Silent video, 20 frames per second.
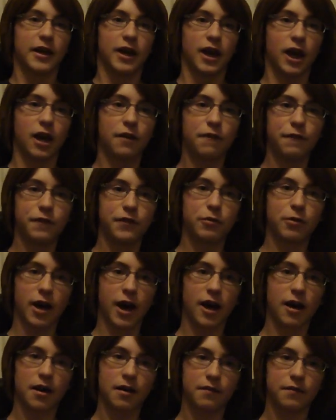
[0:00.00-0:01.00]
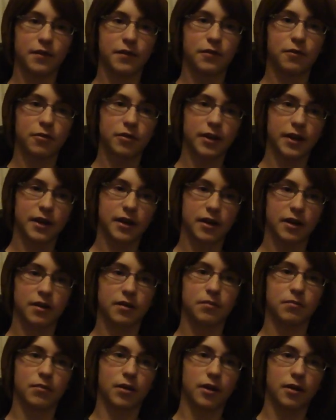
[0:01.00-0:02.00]
If you have, if you're like
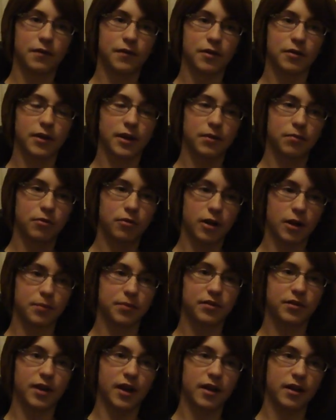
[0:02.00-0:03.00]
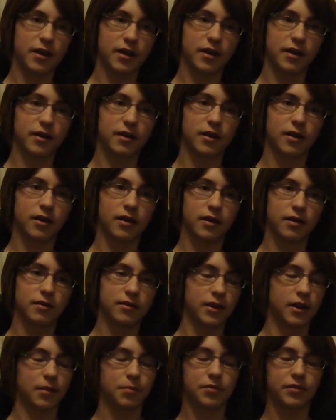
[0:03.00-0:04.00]
a, if you're like more upstanding, uh,
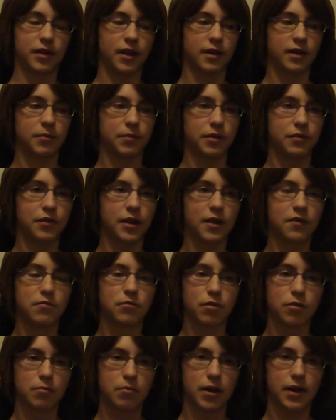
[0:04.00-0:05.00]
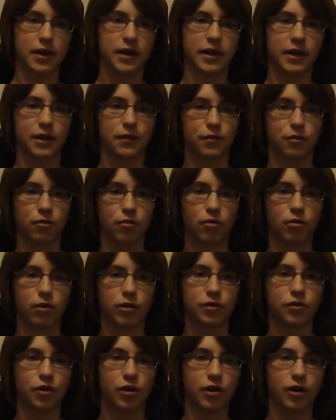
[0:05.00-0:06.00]
not upstanding, but if you have more money, like if you're
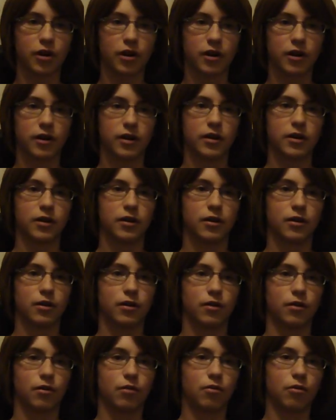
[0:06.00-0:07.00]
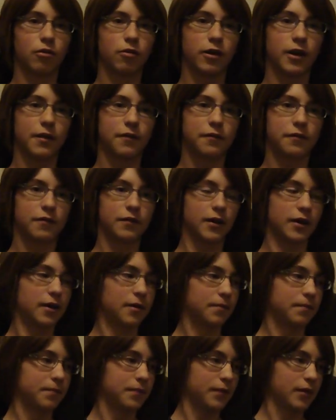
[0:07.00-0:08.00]
older, or if
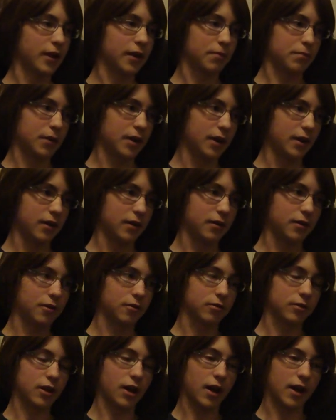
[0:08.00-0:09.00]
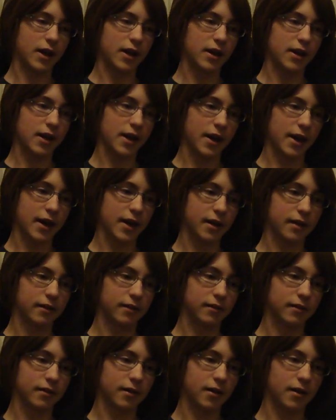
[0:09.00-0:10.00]
um, like me, you're lucky
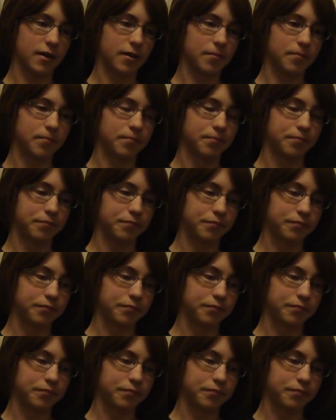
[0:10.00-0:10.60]
and um,